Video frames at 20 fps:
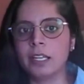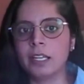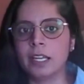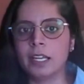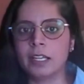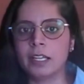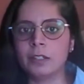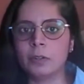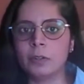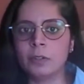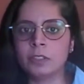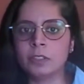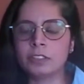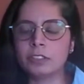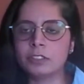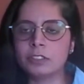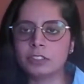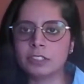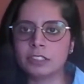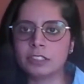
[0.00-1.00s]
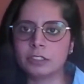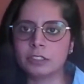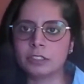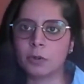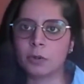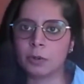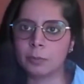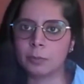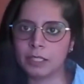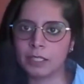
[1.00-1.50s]
and also just
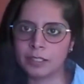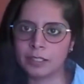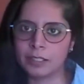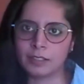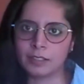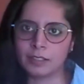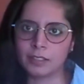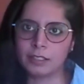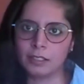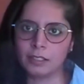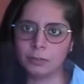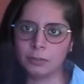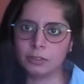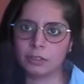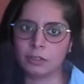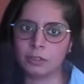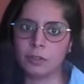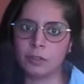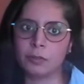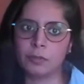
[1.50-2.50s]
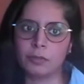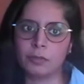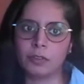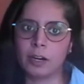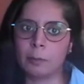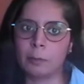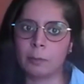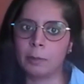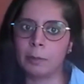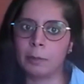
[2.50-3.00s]
normalize the use of
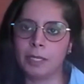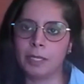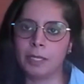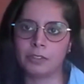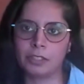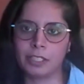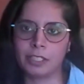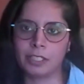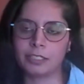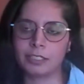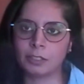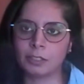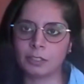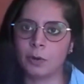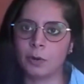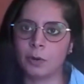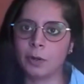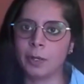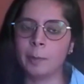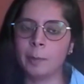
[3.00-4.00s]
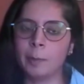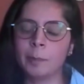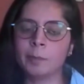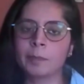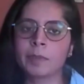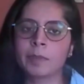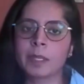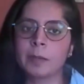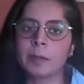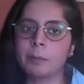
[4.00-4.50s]
carbon metrics or
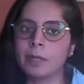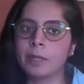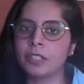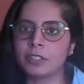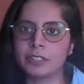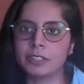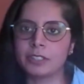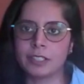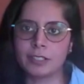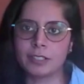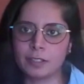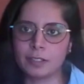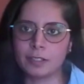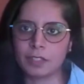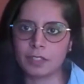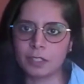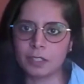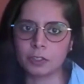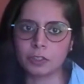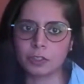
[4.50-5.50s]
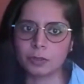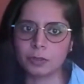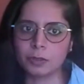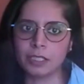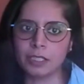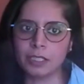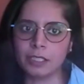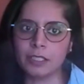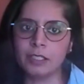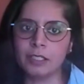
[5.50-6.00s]
metric tons of
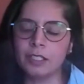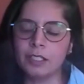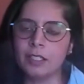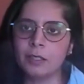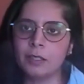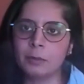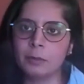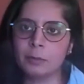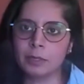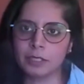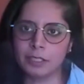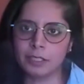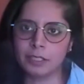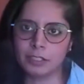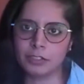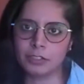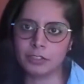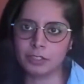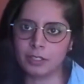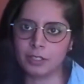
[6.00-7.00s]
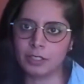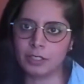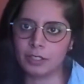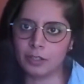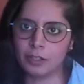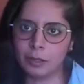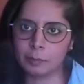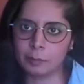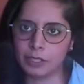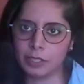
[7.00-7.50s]
CO2e within
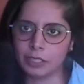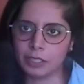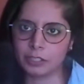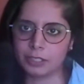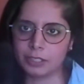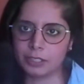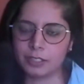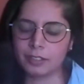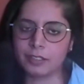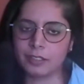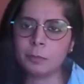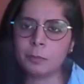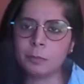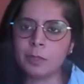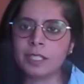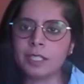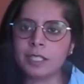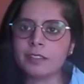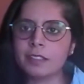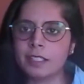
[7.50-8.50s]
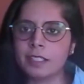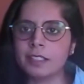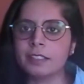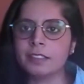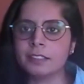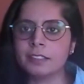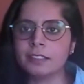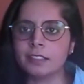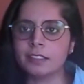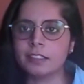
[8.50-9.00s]
engineering operations. Once there
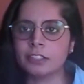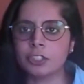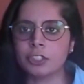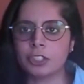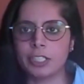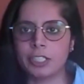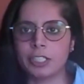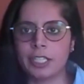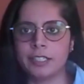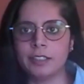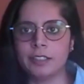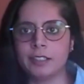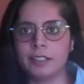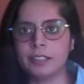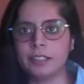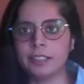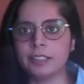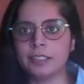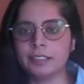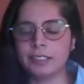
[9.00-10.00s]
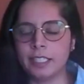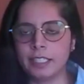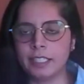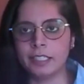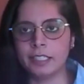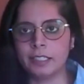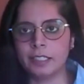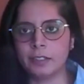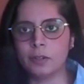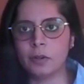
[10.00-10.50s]
is a shared
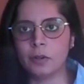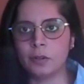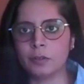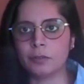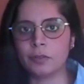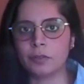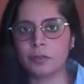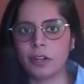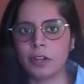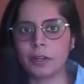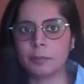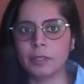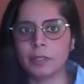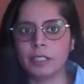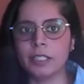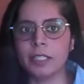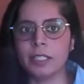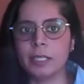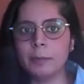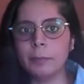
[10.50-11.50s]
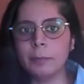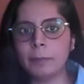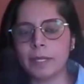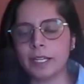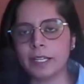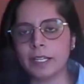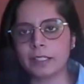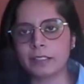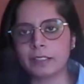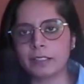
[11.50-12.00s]
understanding of carbon
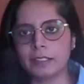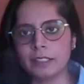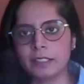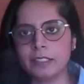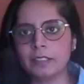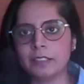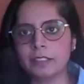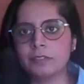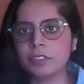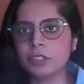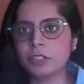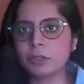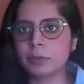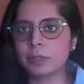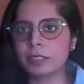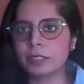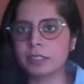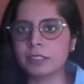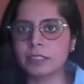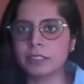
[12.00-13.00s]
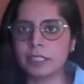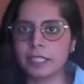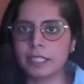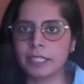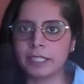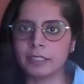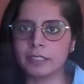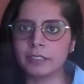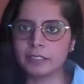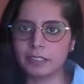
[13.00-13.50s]
impact, individuals
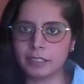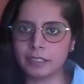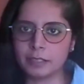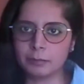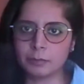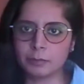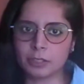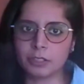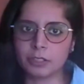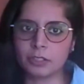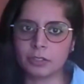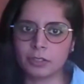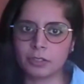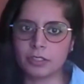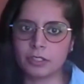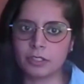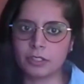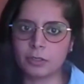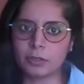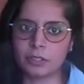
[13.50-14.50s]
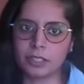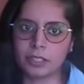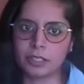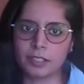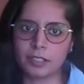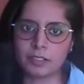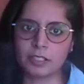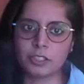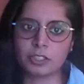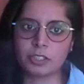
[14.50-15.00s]
and teams across the
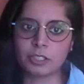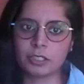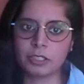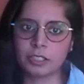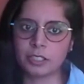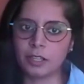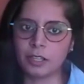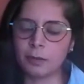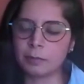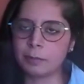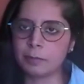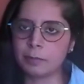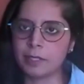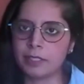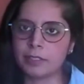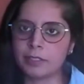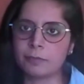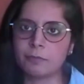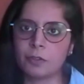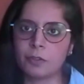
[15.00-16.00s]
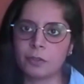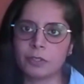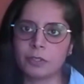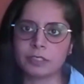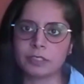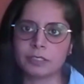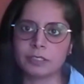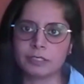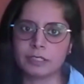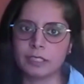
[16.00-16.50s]
organization can optimize for
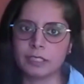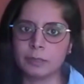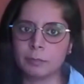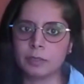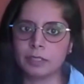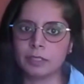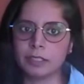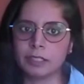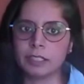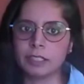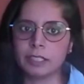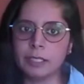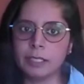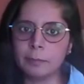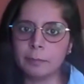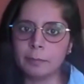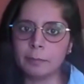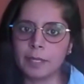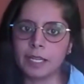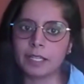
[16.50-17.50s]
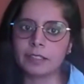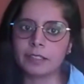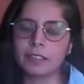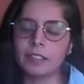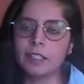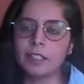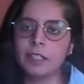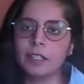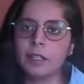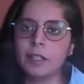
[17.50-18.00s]
sustainability impact,
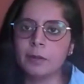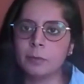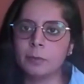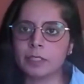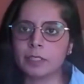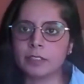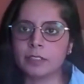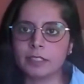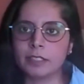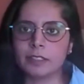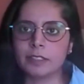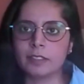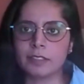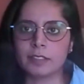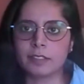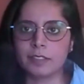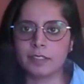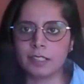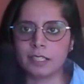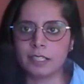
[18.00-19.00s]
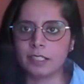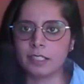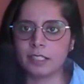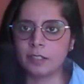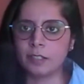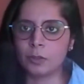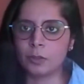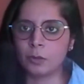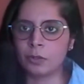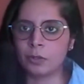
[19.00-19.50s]
whether it's
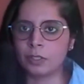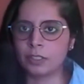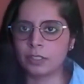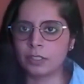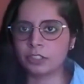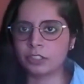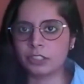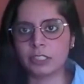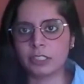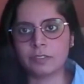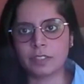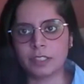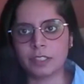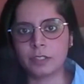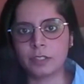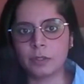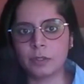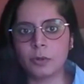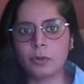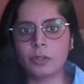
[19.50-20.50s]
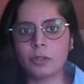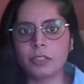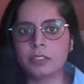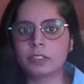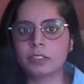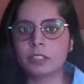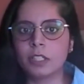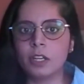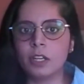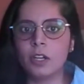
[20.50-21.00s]
setting or achieving
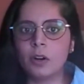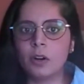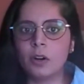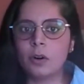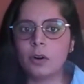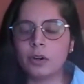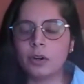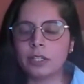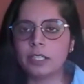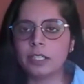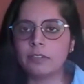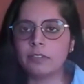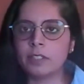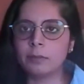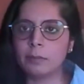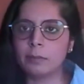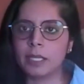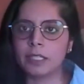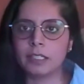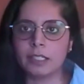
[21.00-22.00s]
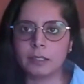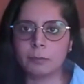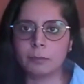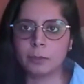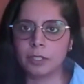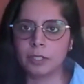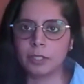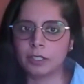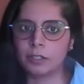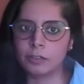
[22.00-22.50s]
goals, or even making
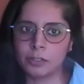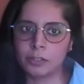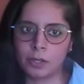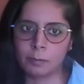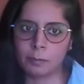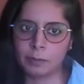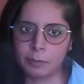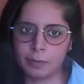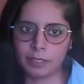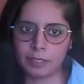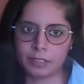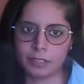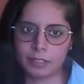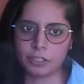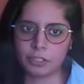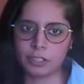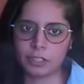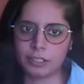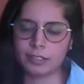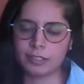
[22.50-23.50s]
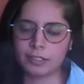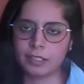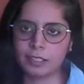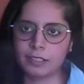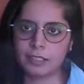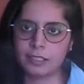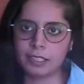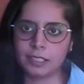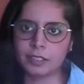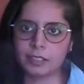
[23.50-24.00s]
workload optimizations that
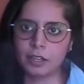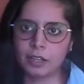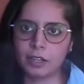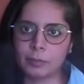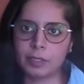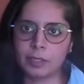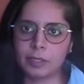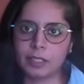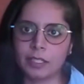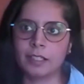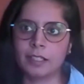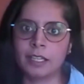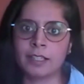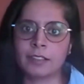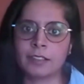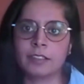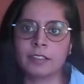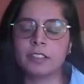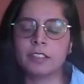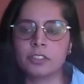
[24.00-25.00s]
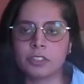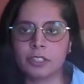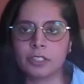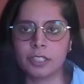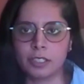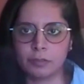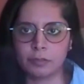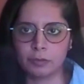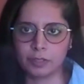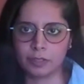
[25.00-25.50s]
take carbon as an
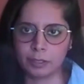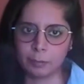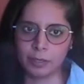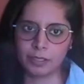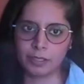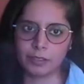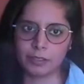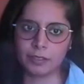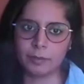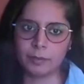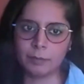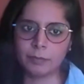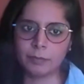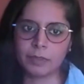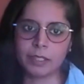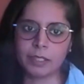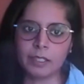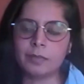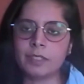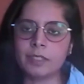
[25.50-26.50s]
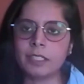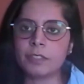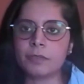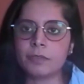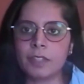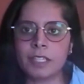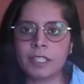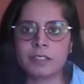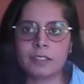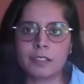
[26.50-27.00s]
engineering fundamental. These
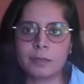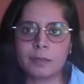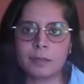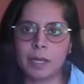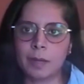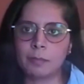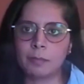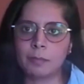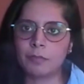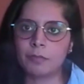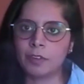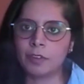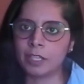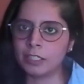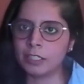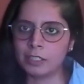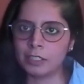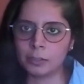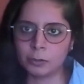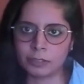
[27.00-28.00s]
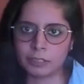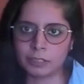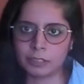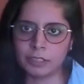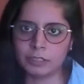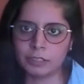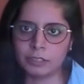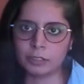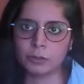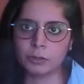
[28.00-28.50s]
phases map very
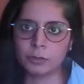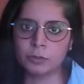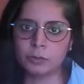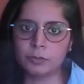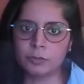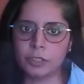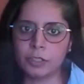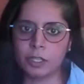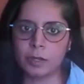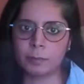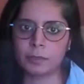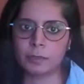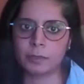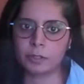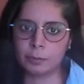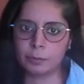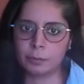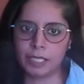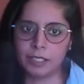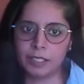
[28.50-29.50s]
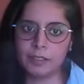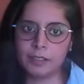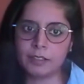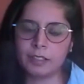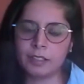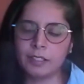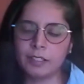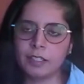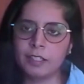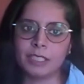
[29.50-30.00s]
closely to FinOps domains.
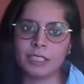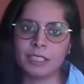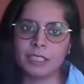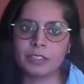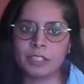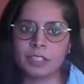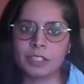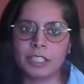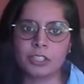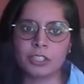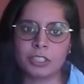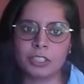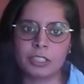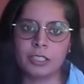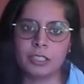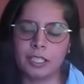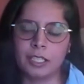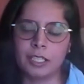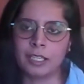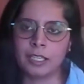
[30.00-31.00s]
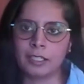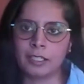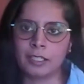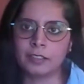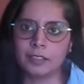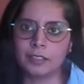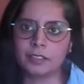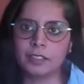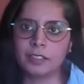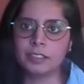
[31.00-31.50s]
Iteration
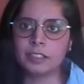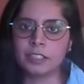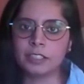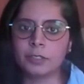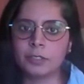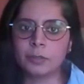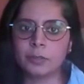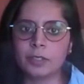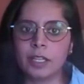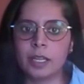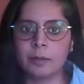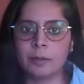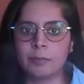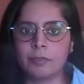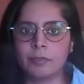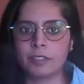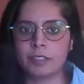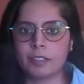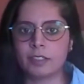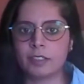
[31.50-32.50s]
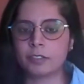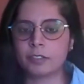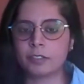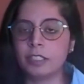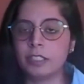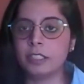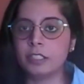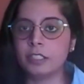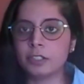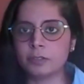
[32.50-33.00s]
and continued emphasis
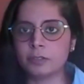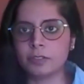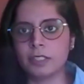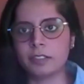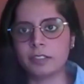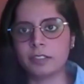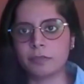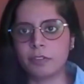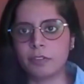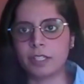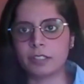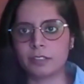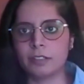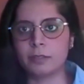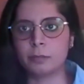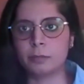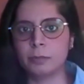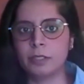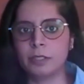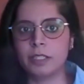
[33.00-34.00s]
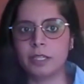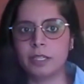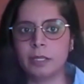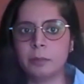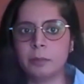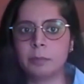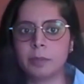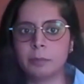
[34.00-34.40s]
on each of these phases will help